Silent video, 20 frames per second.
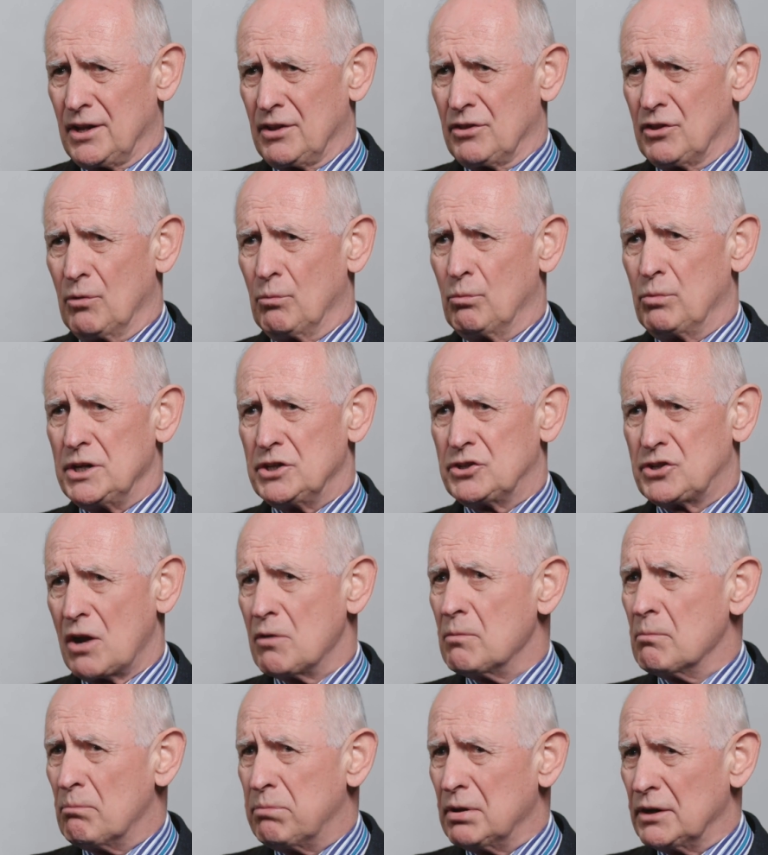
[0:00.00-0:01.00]
that we
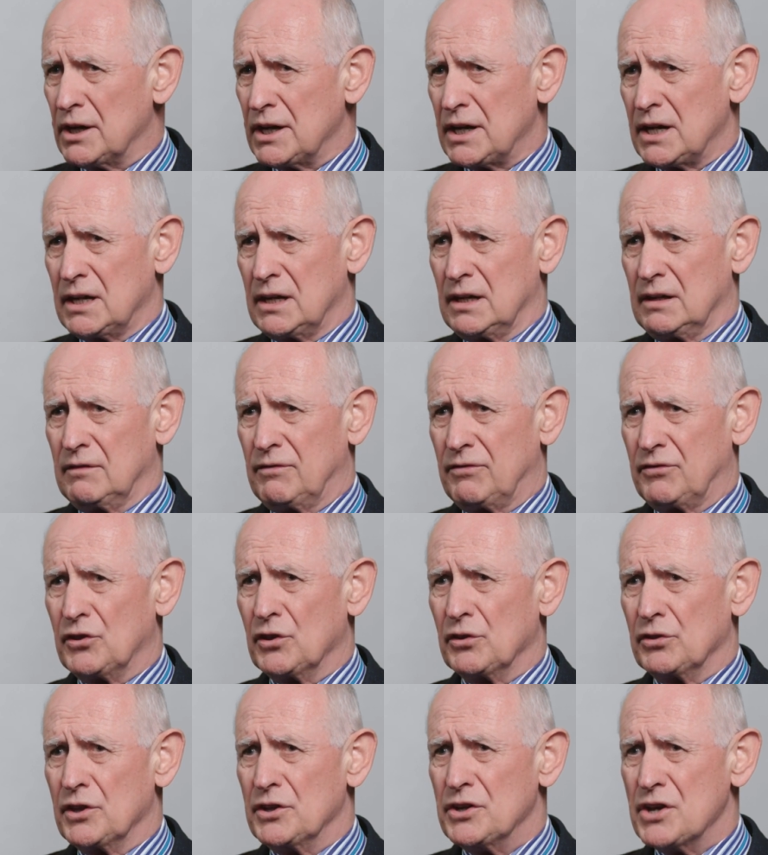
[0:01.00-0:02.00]
don't believe
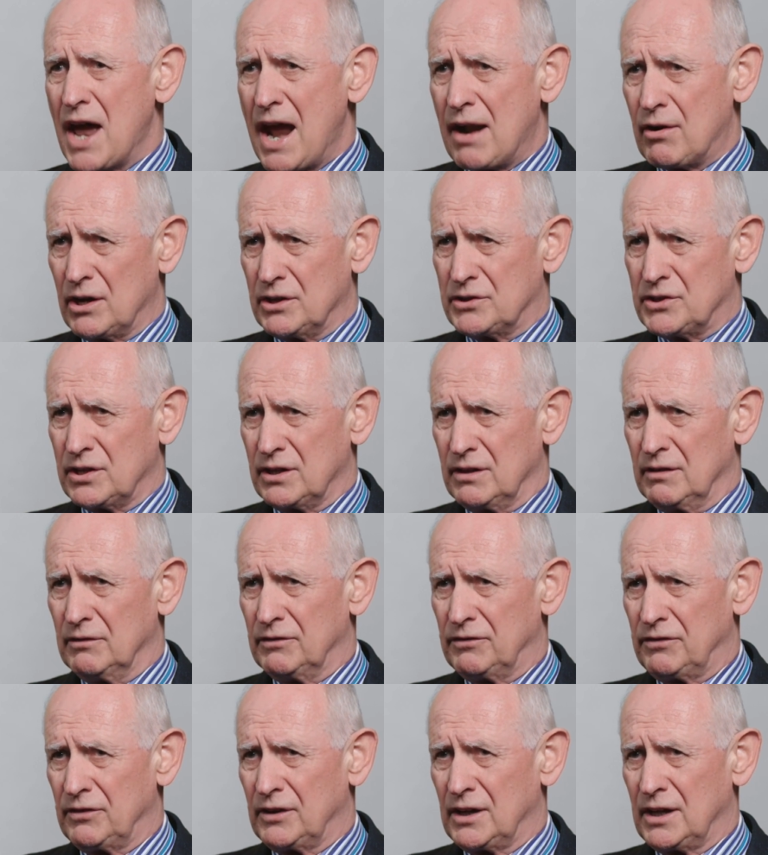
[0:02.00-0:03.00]
that the
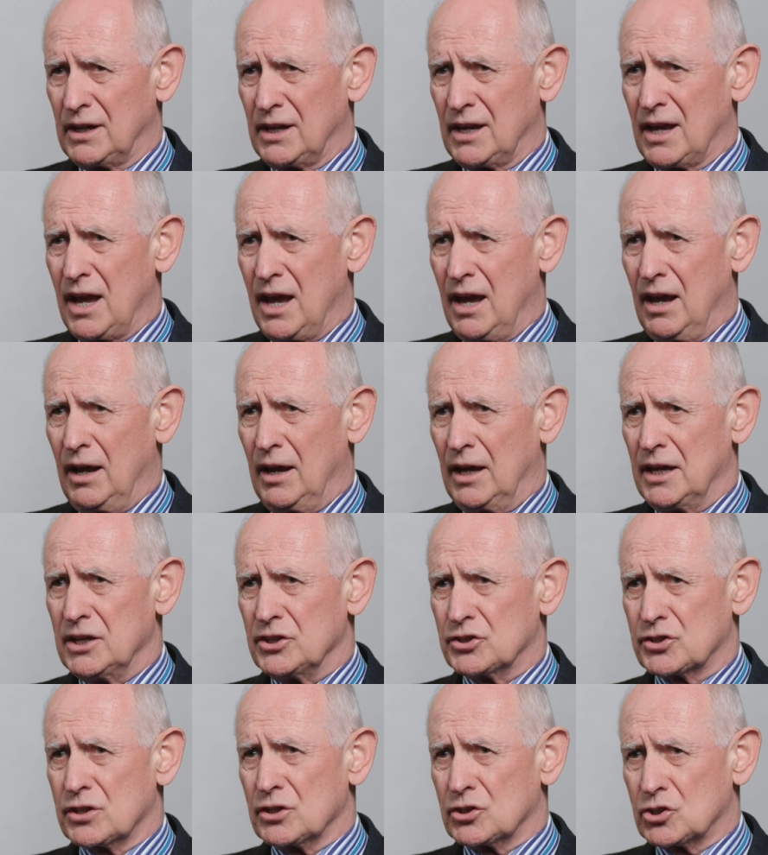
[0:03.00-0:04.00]
narrative
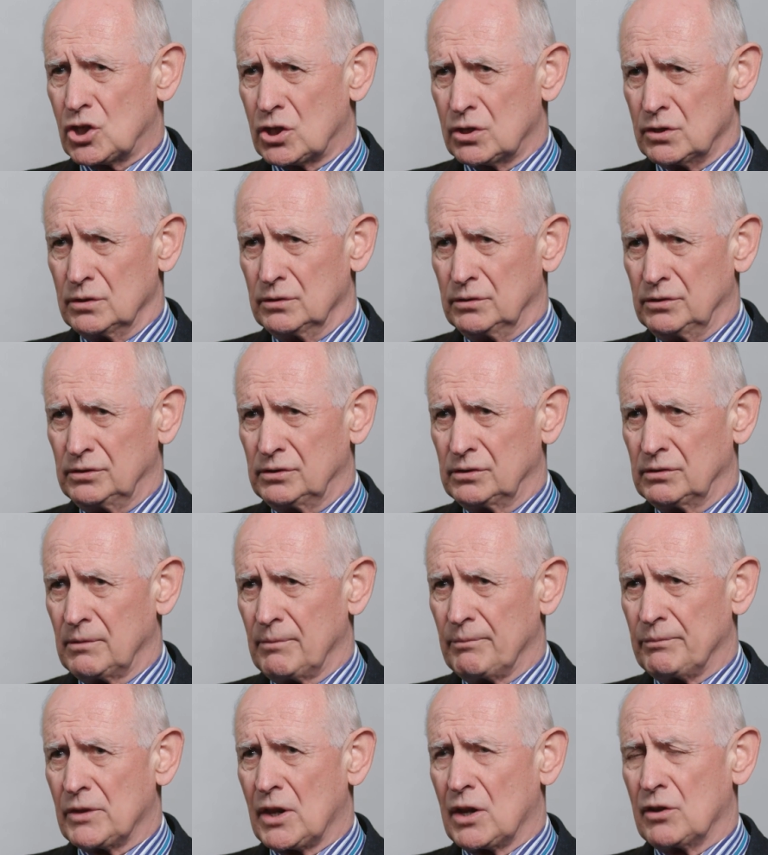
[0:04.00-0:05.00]
is the truth.
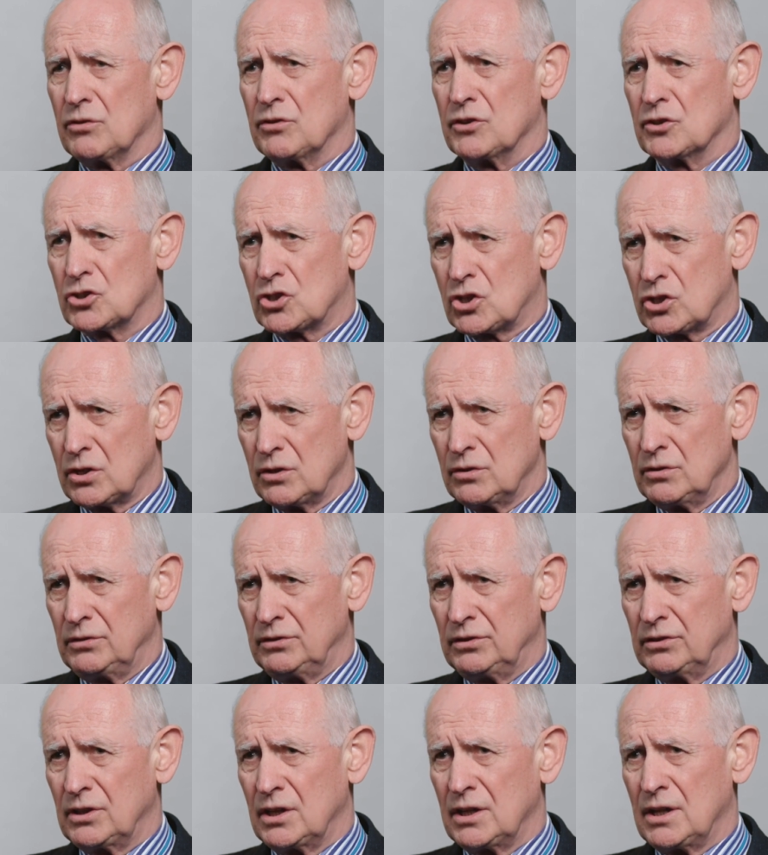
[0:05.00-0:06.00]
The
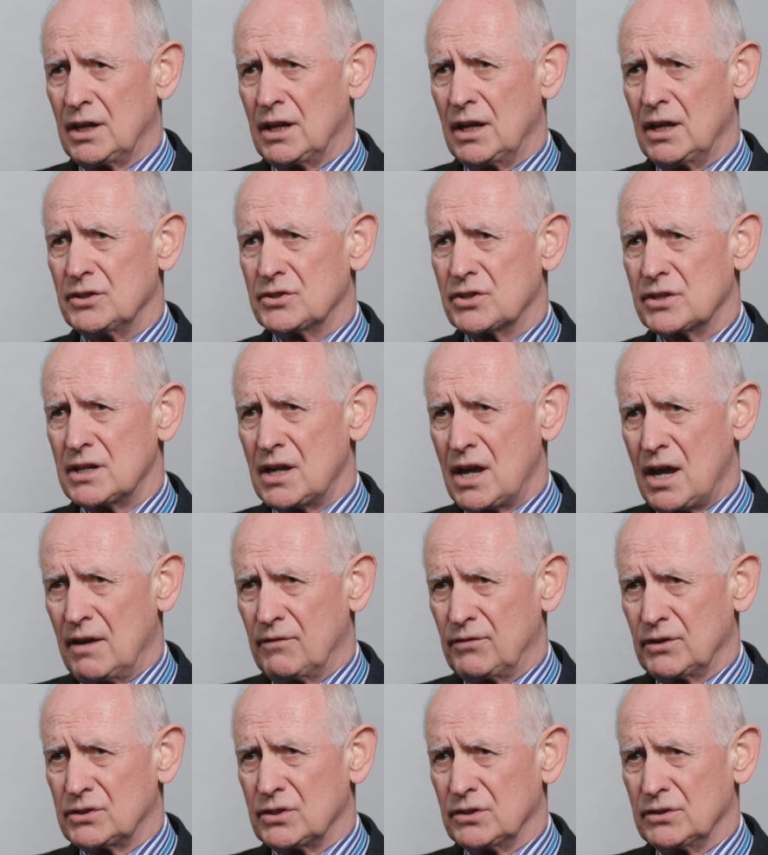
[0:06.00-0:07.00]
truth is the
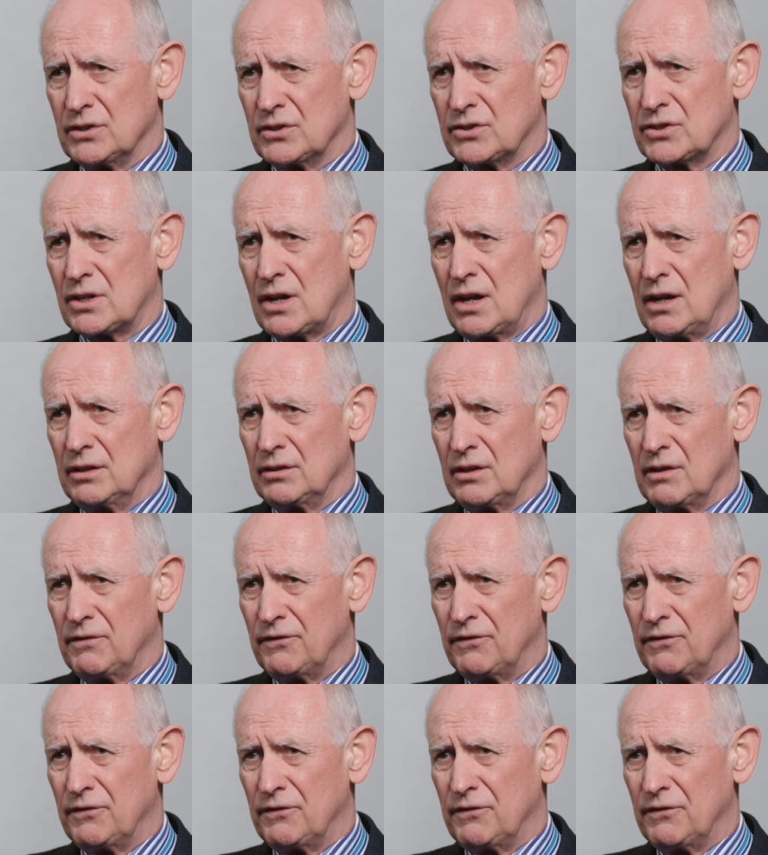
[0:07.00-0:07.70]
evidence and the